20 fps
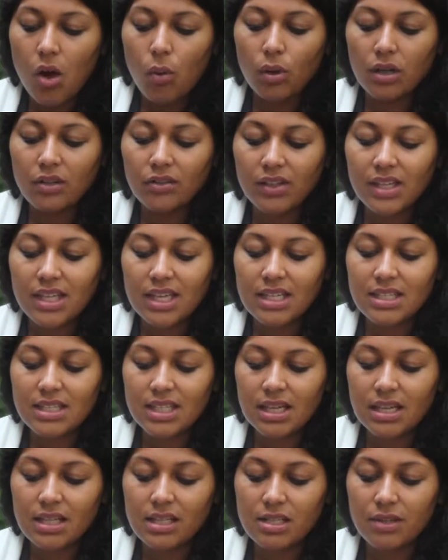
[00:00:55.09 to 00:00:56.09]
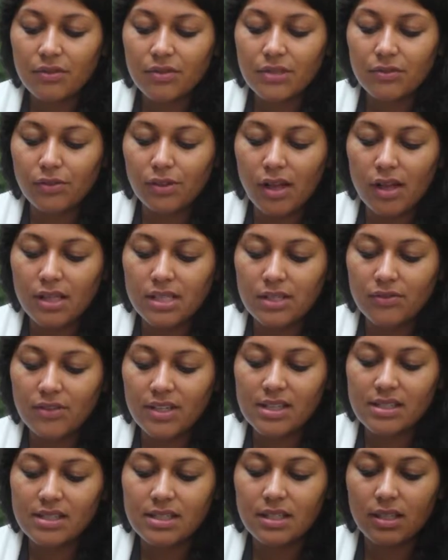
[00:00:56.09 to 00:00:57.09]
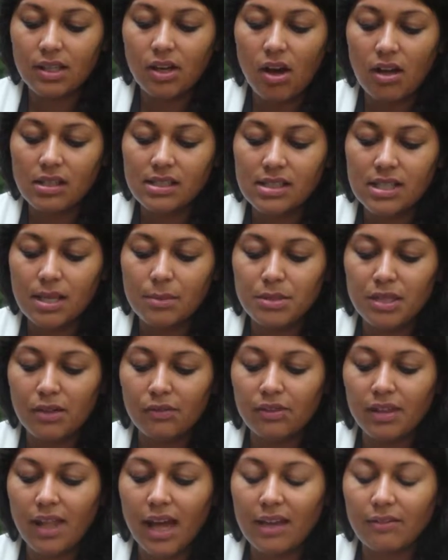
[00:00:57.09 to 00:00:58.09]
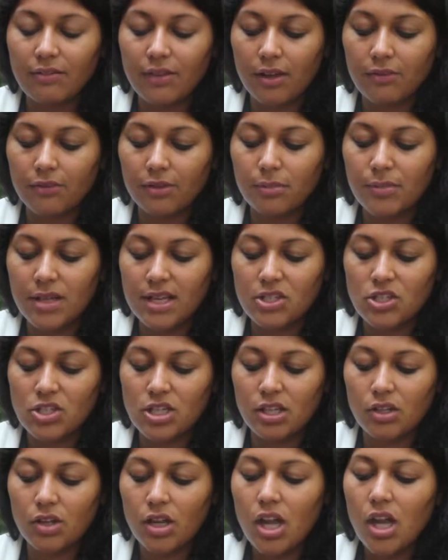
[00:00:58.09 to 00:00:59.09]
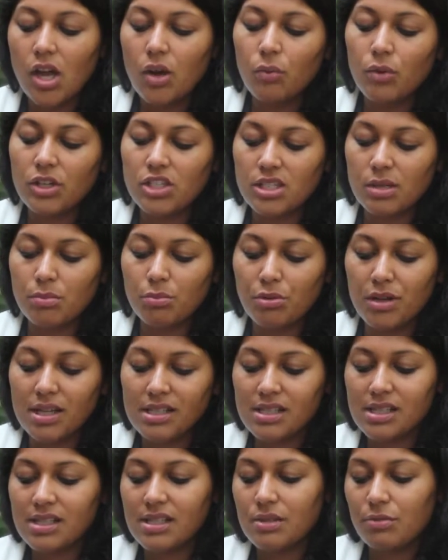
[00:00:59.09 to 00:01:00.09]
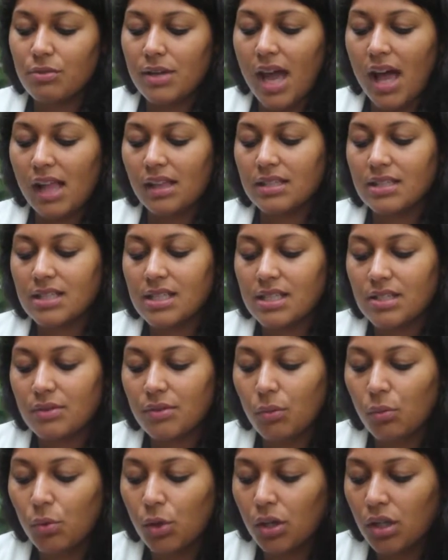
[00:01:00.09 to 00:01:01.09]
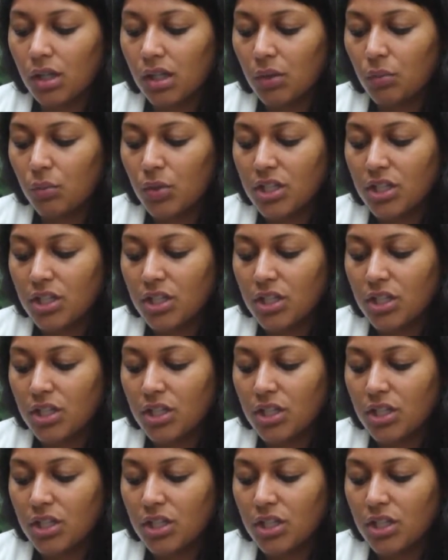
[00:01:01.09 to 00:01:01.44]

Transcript: One of the key tenets of his philosophy is the concept of life affirmation, which embraces the realities of the world in